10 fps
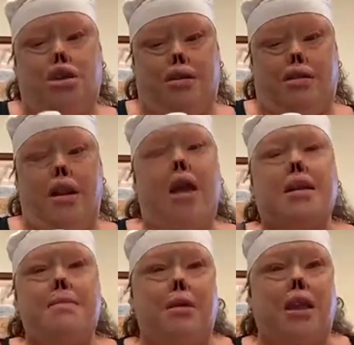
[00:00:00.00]
you're not
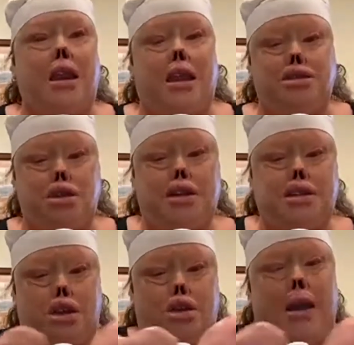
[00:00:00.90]
going to be able to get into it,
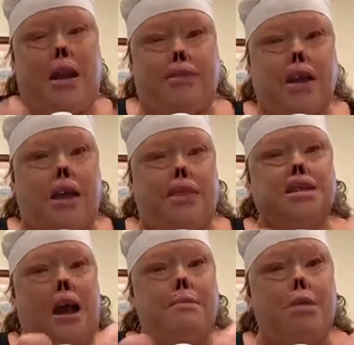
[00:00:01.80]
so you might have to cut the
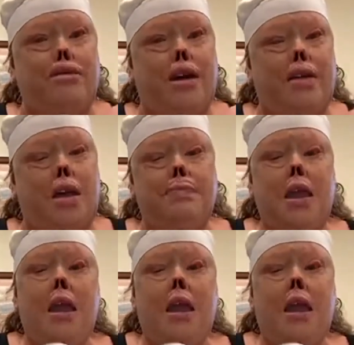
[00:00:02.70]
top off of it.